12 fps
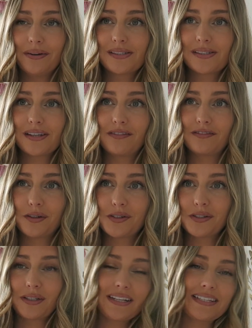it's
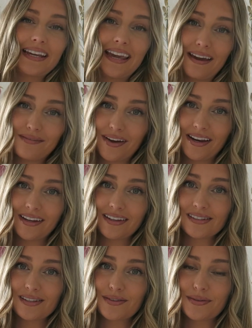unfortunately because I can't find it
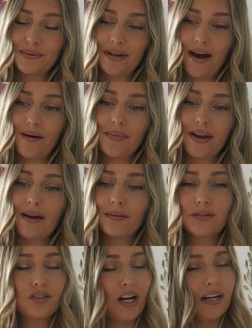because it's sold out, but I
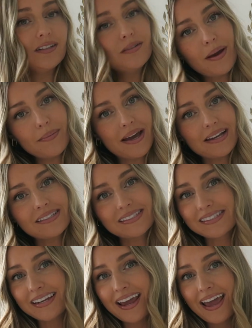will try to do my
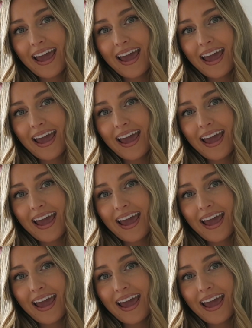best.